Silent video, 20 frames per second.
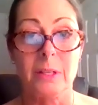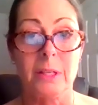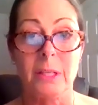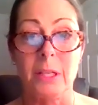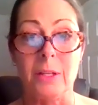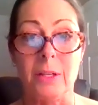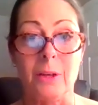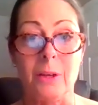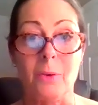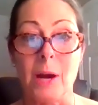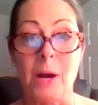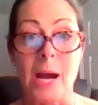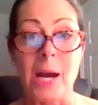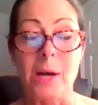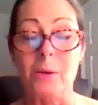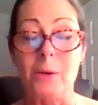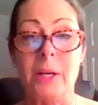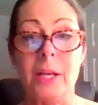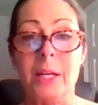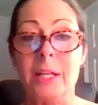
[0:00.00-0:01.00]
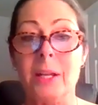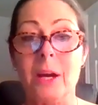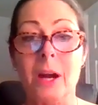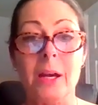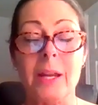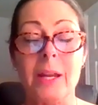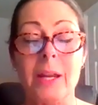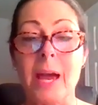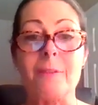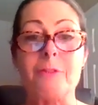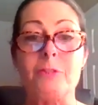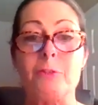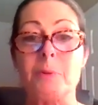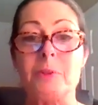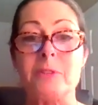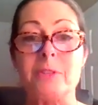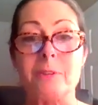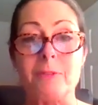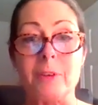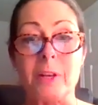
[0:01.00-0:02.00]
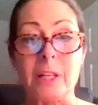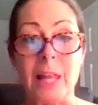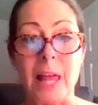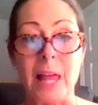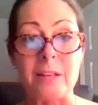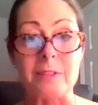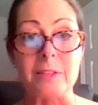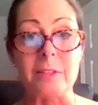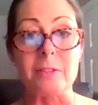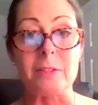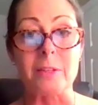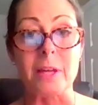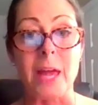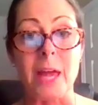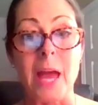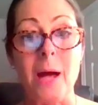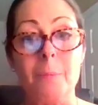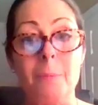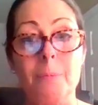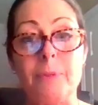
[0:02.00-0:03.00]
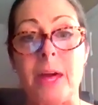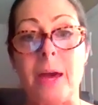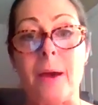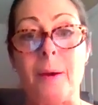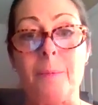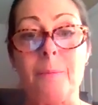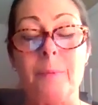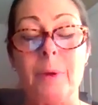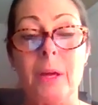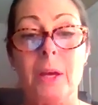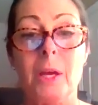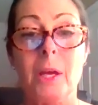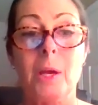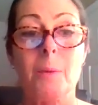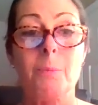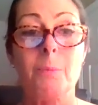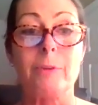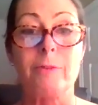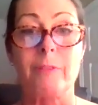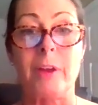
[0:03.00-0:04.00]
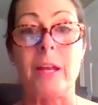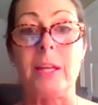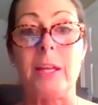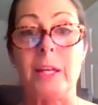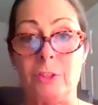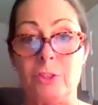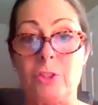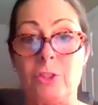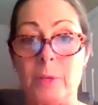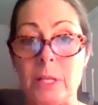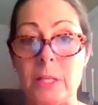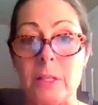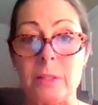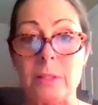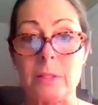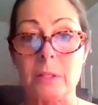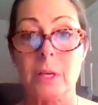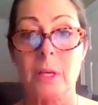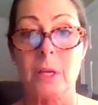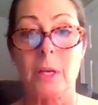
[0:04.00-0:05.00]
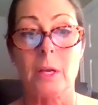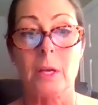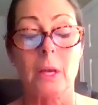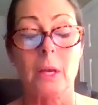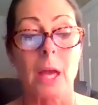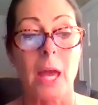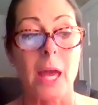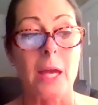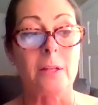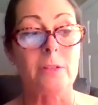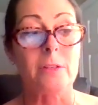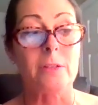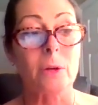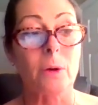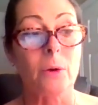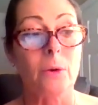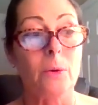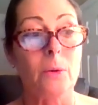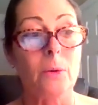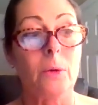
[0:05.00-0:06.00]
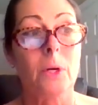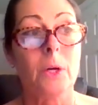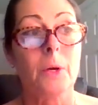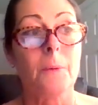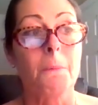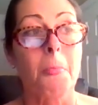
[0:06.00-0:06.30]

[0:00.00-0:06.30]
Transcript: you know, how could I not have specific classes to help them prevent injuries? And so,